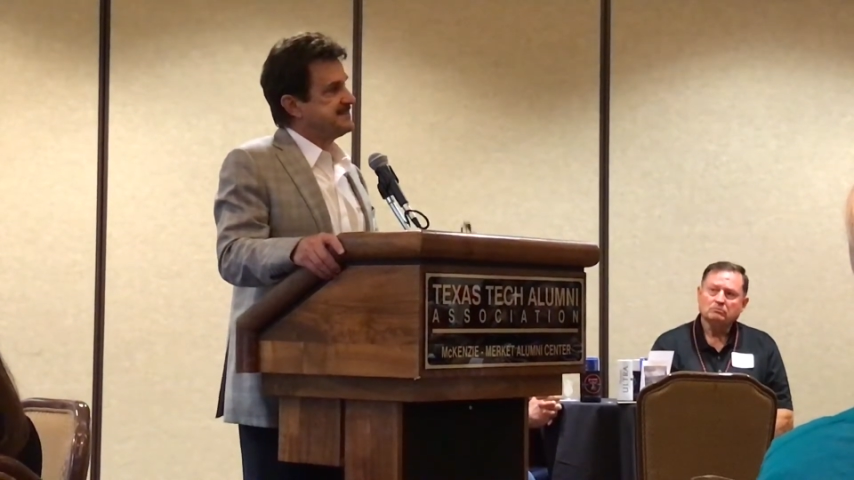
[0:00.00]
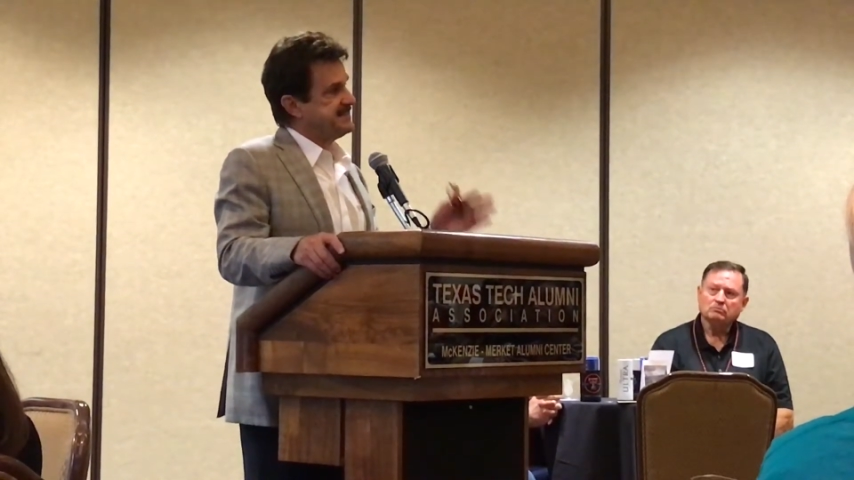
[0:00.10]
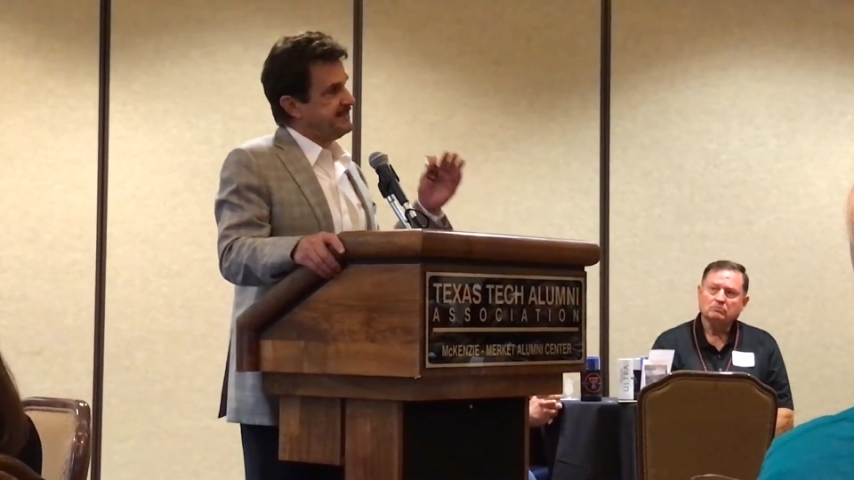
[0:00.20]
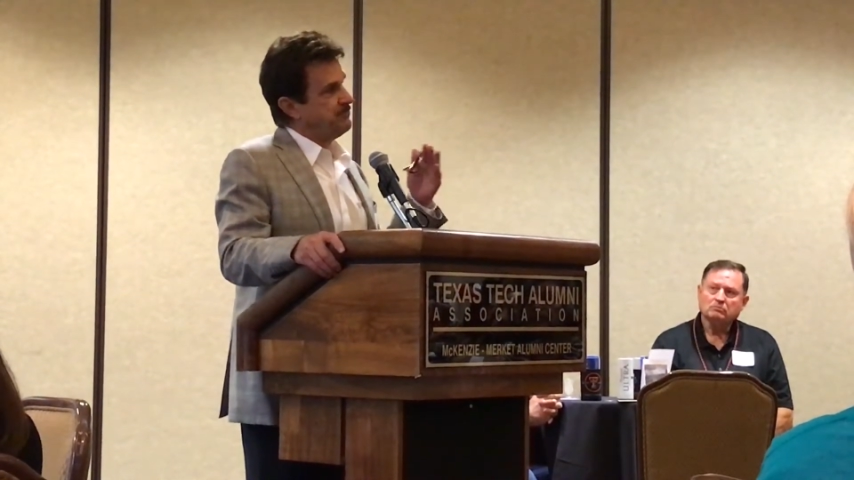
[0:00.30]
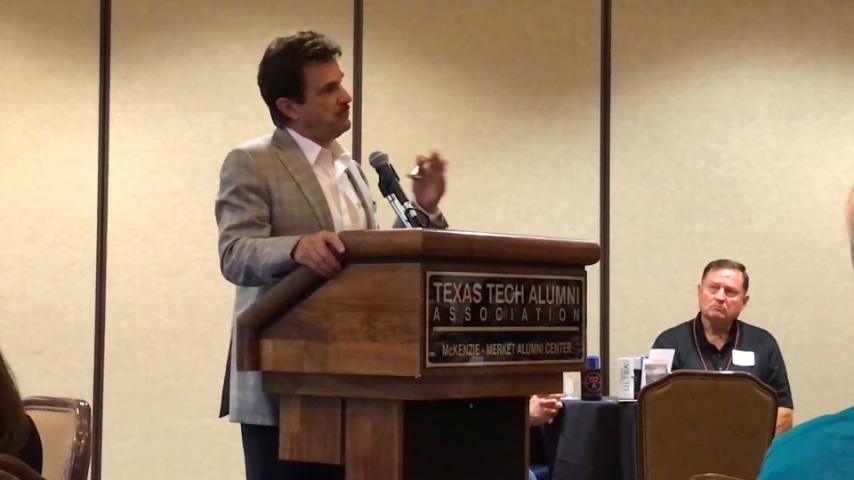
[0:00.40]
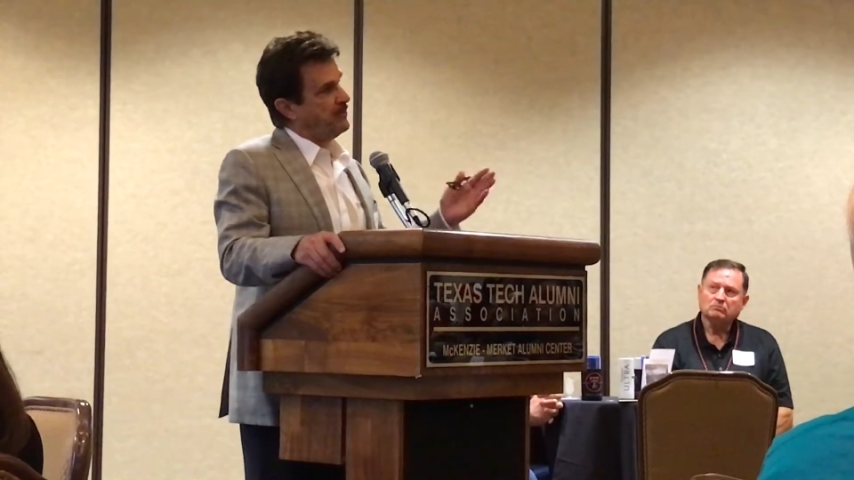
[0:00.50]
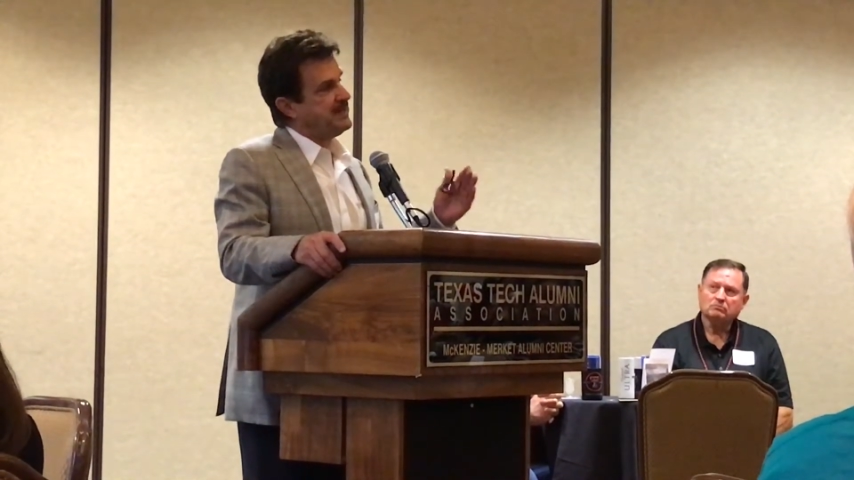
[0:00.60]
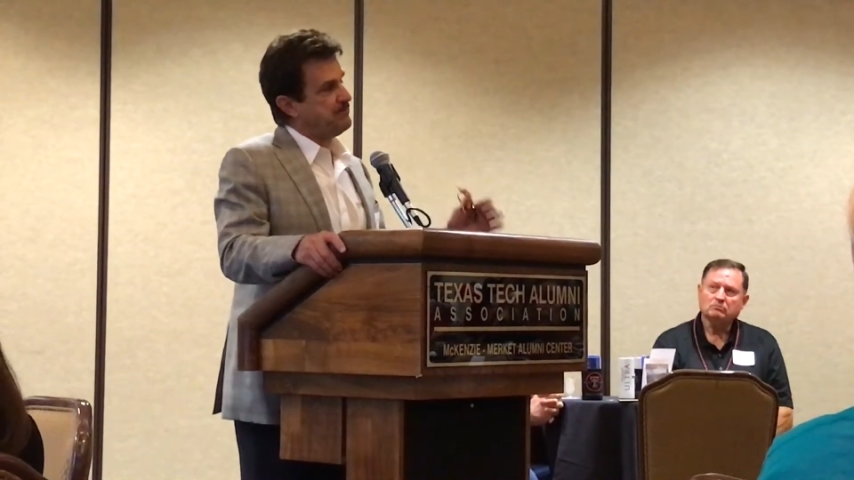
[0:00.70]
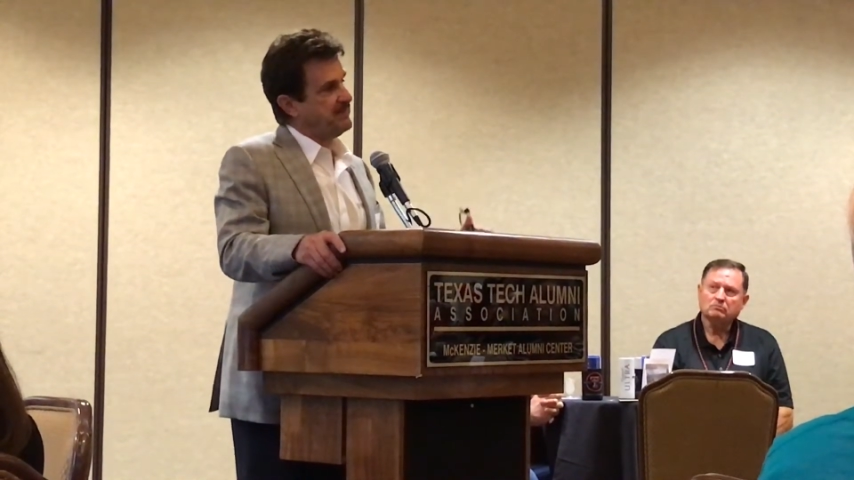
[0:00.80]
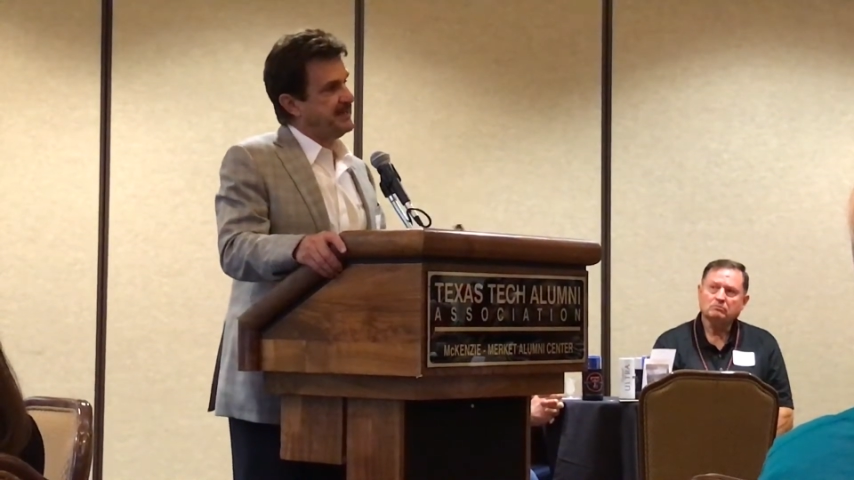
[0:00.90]
to see
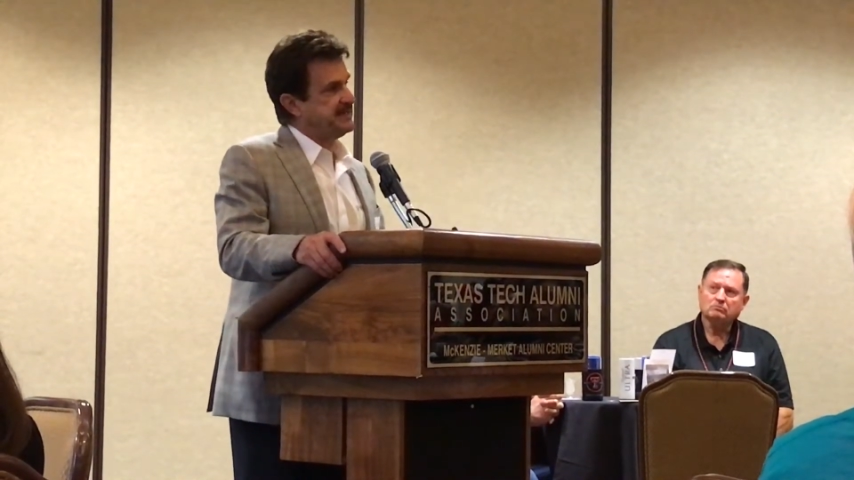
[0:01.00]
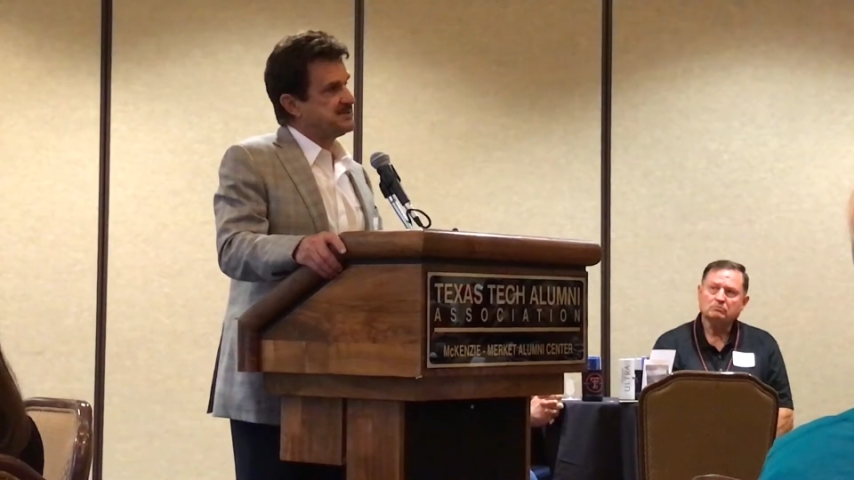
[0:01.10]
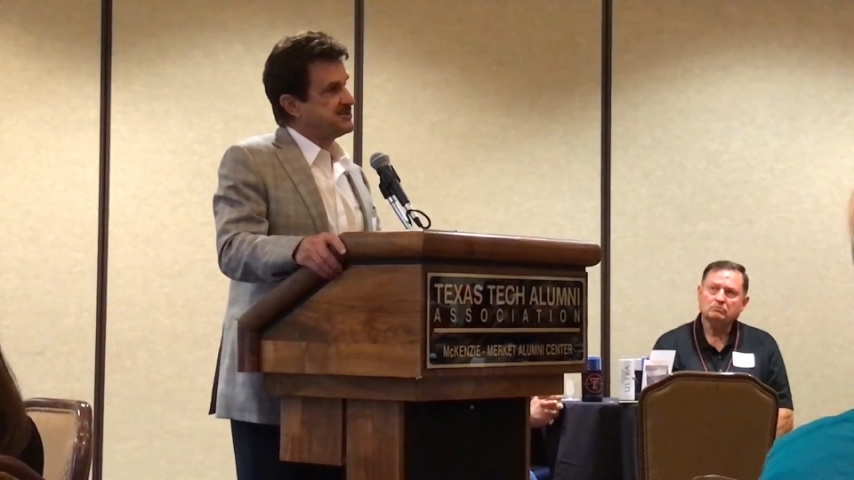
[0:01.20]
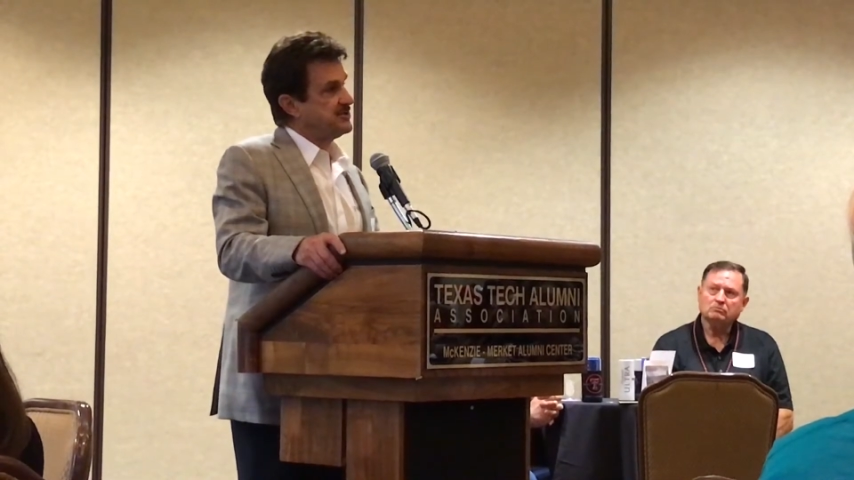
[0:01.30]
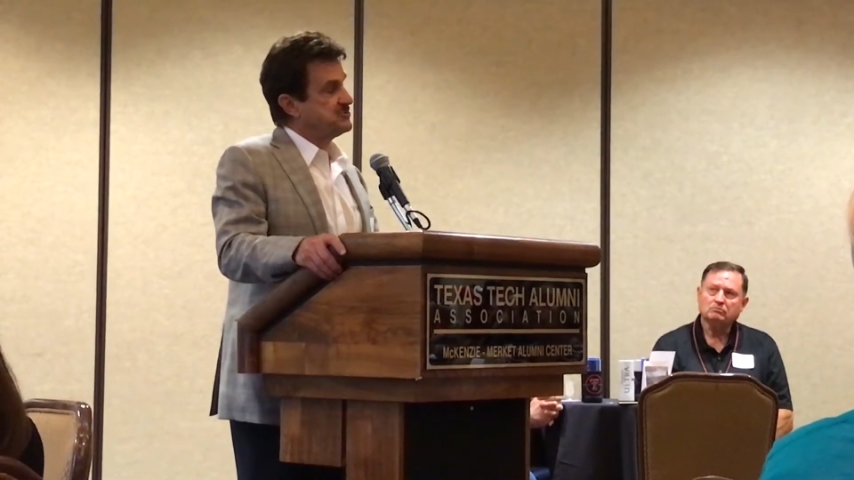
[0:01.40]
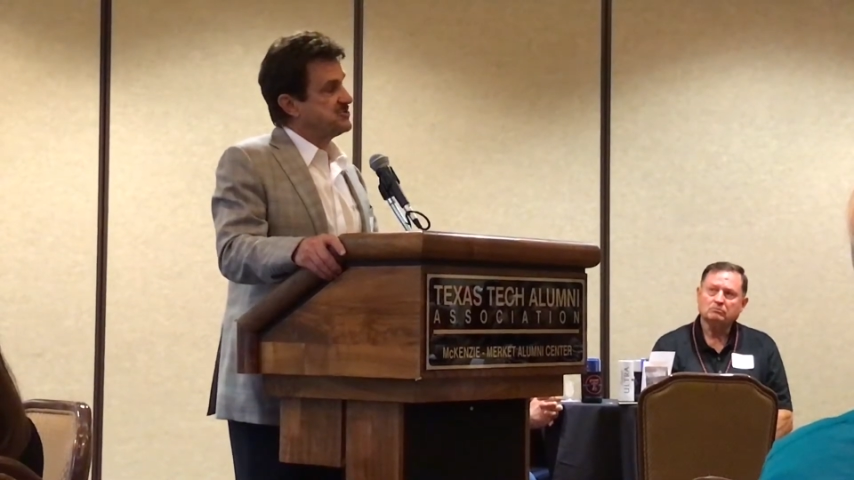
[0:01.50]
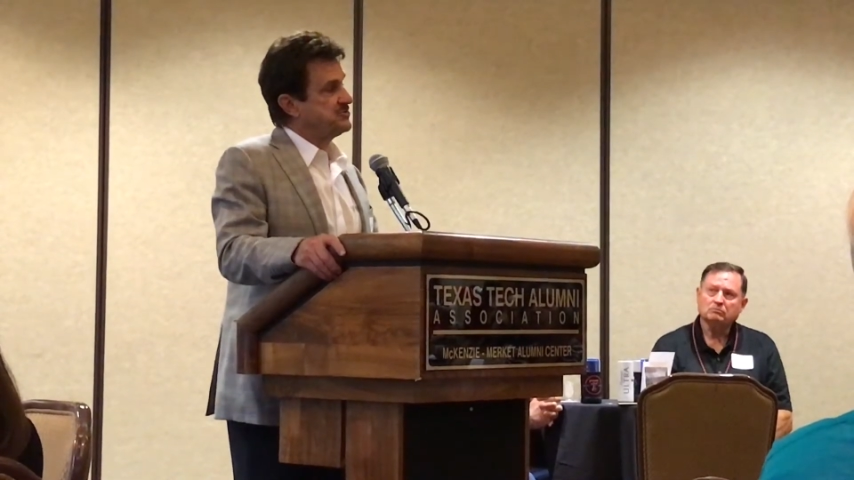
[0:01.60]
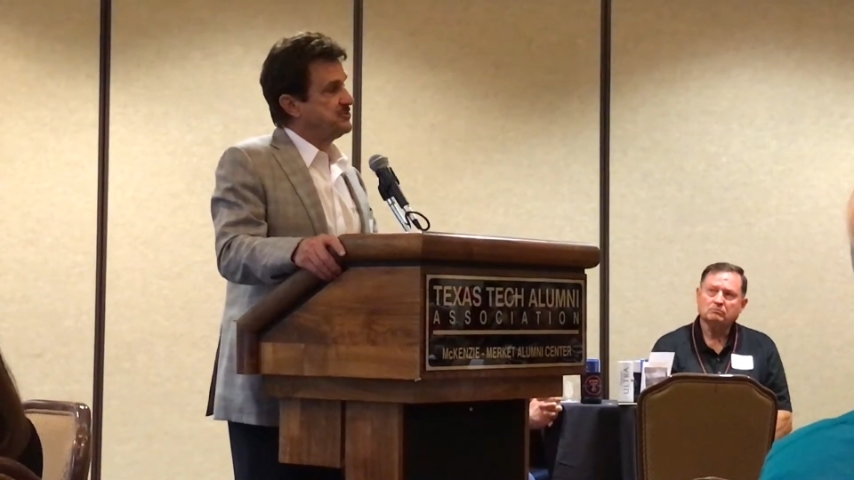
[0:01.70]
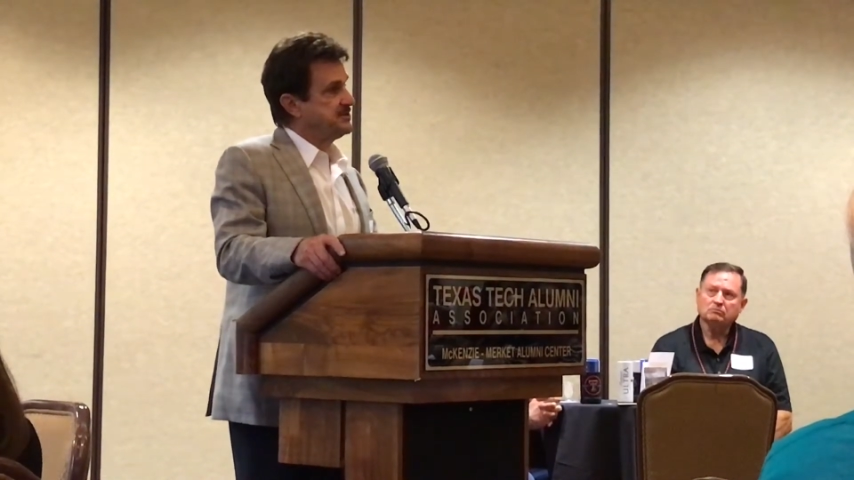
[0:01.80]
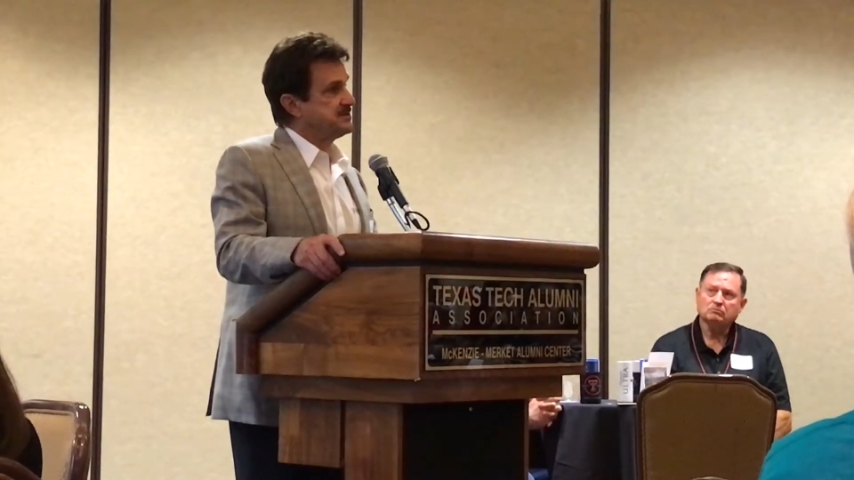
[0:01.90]
what it means to those
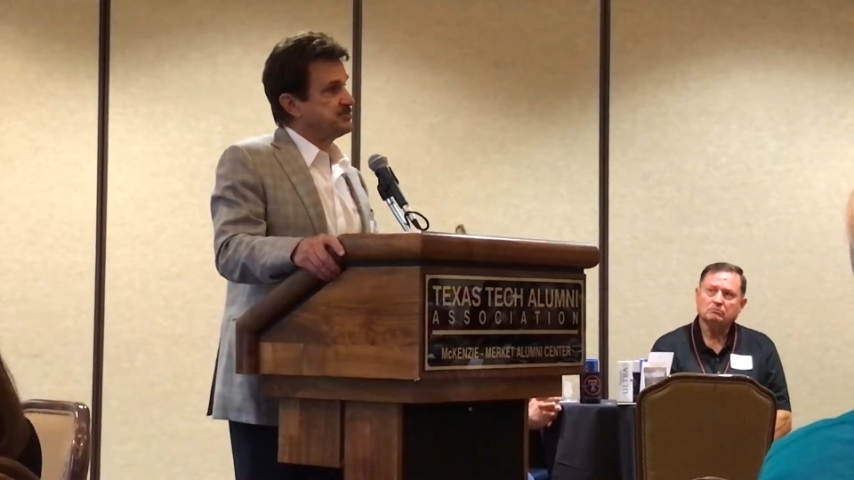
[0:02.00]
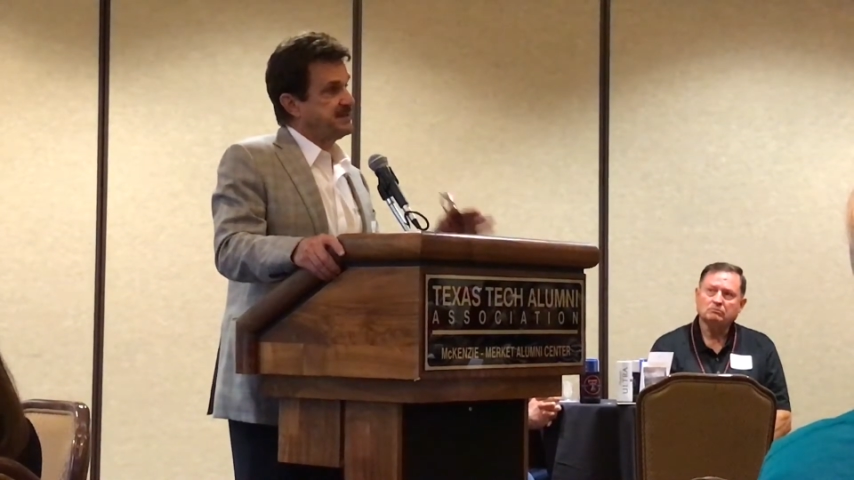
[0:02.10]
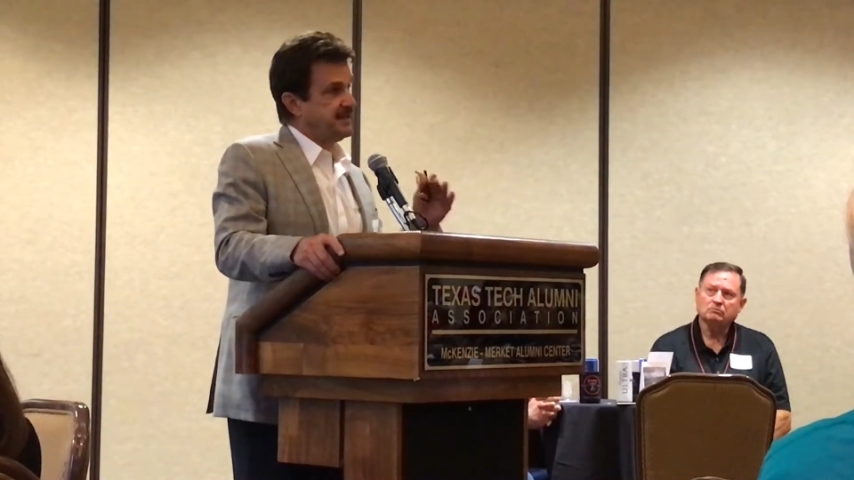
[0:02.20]
students